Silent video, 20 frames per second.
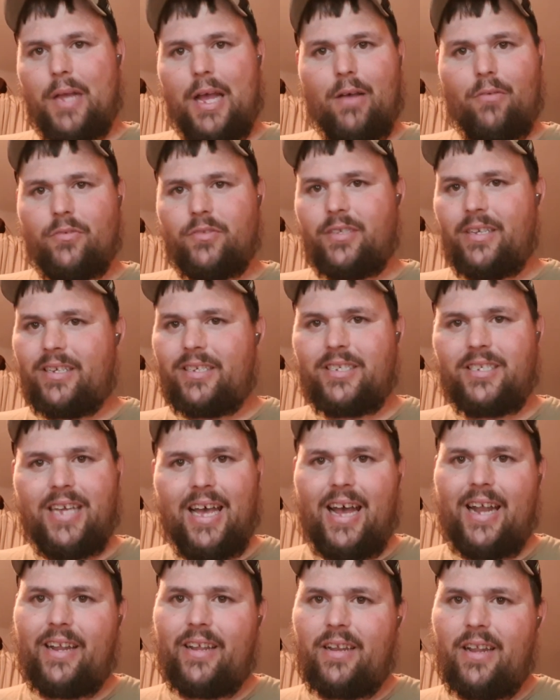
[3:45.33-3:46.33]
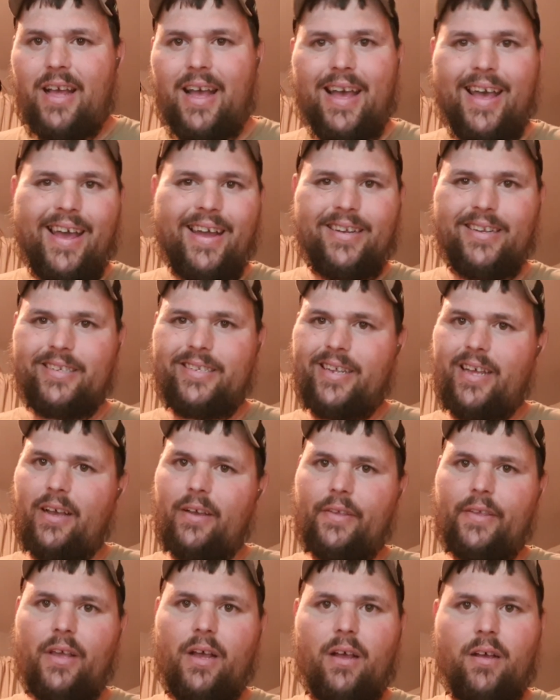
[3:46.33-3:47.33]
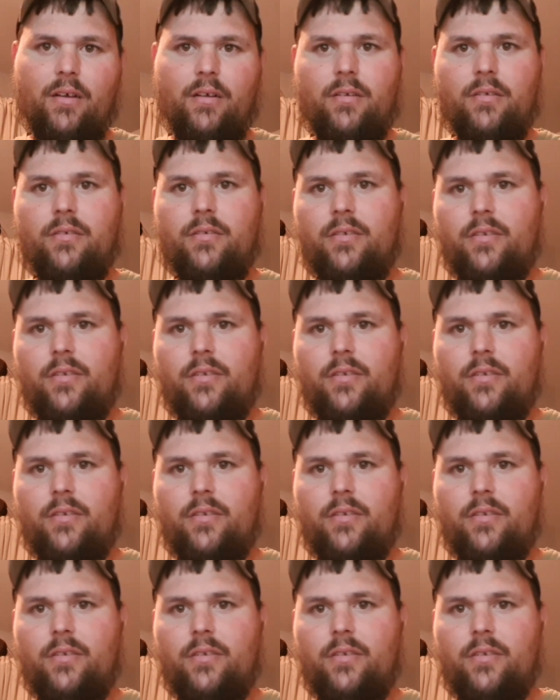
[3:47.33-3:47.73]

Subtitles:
I was excited. I had to tell y'all.